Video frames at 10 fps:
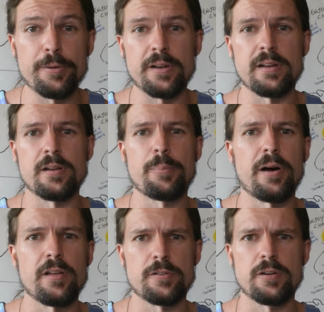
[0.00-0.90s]
it in a
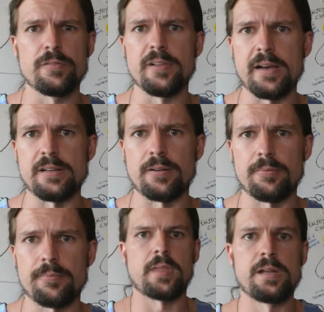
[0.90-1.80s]
positive light.
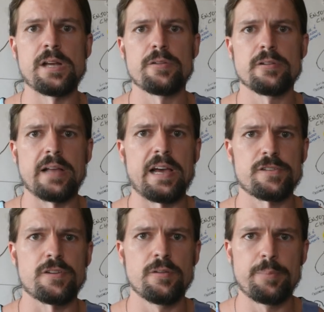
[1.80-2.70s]
And now the
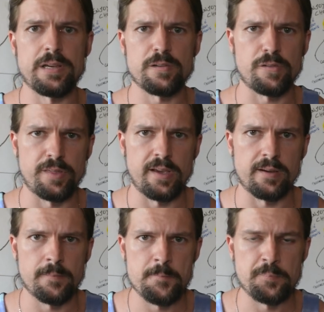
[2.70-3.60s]
last and the biggest
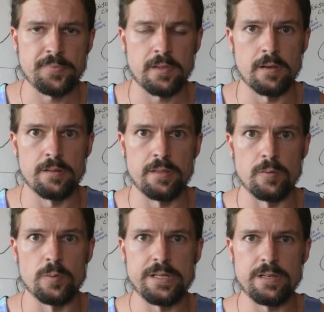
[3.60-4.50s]
thing
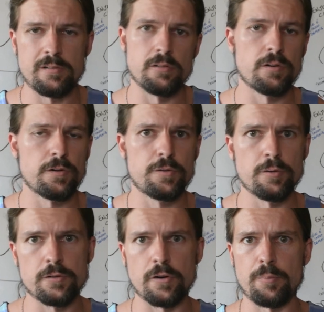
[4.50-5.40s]
that we need to learn
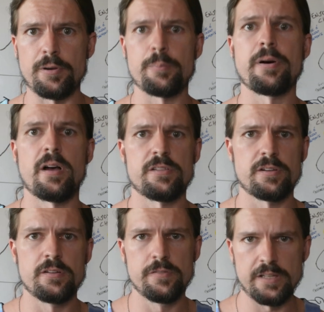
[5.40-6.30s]
to interpret
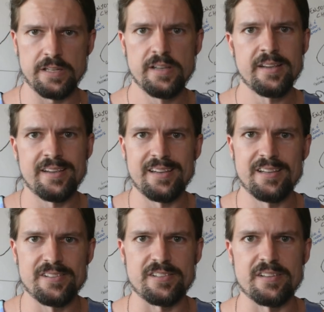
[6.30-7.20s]
positively
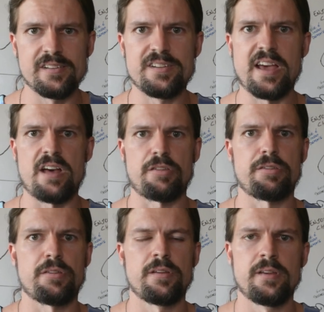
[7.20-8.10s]
is
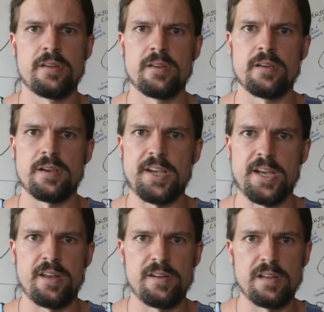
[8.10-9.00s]
death.
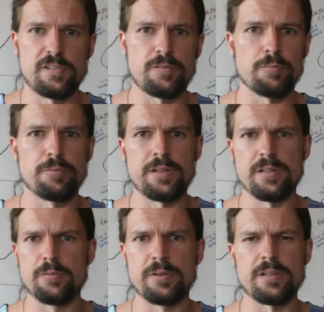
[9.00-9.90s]
And it's
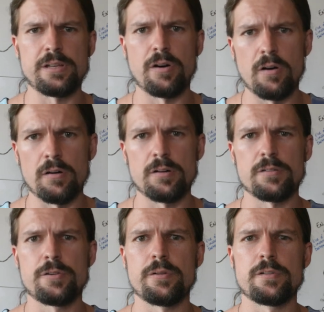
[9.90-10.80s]
really, really
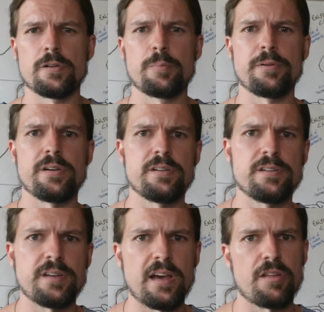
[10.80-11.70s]
hard to
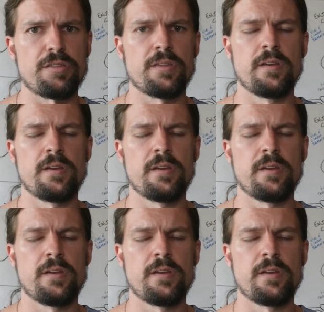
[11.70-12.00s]
interpret death